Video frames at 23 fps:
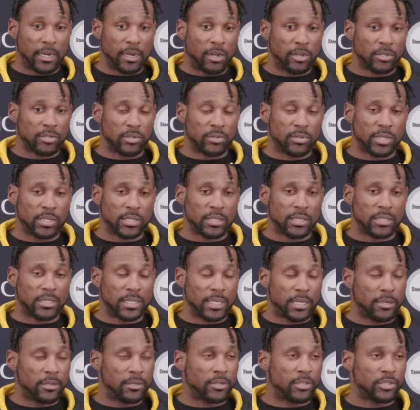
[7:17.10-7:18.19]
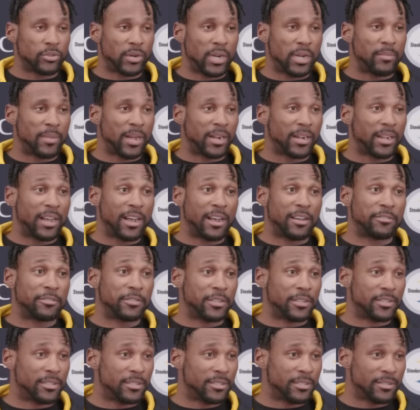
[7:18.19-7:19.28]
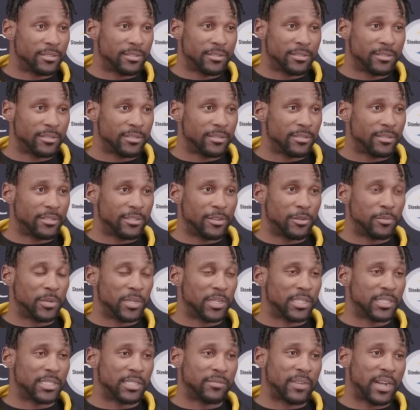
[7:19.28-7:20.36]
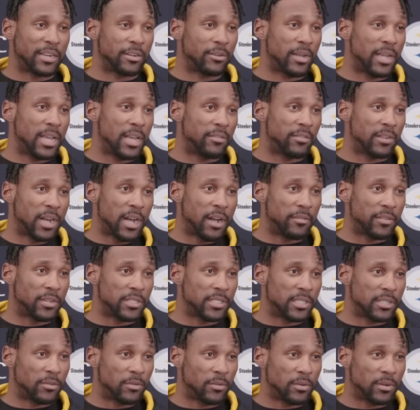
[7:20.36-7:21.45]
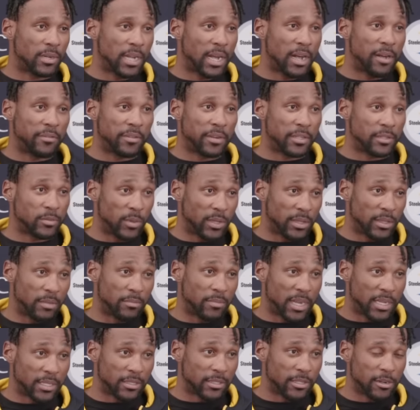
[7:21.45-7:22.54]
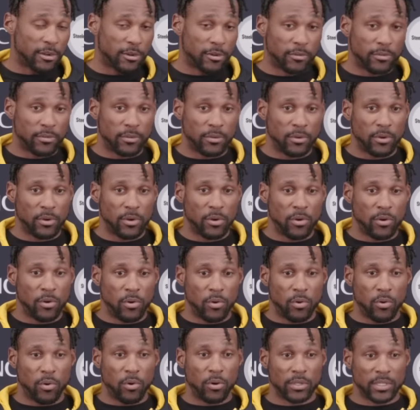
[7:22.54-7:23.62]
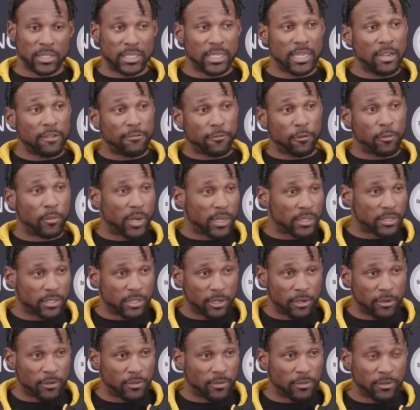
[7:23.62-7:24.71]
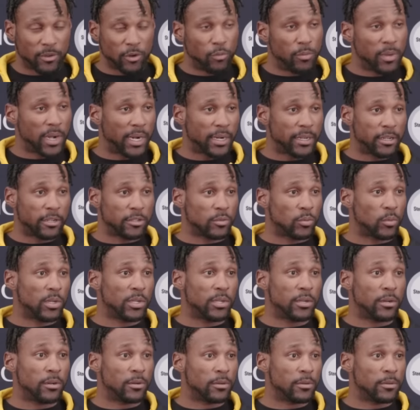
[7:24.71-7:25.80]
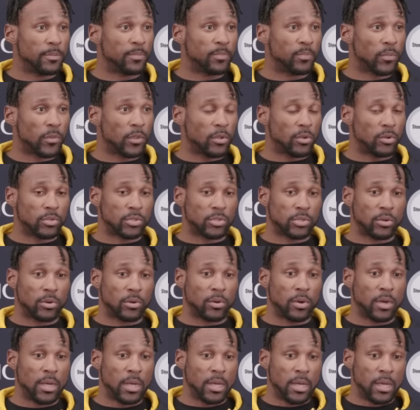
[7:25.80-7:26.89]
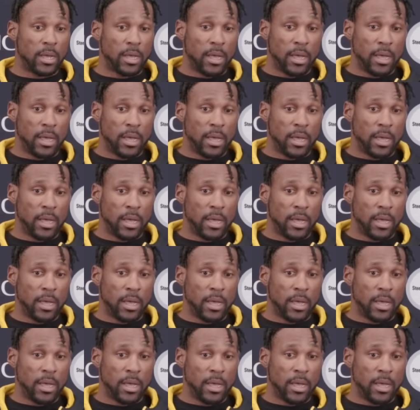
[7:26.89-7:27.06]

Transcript: and also just continue to train my confidence, you know, because if I don't have confidence confidence within myself or see it for myself, nobody else will, you know. So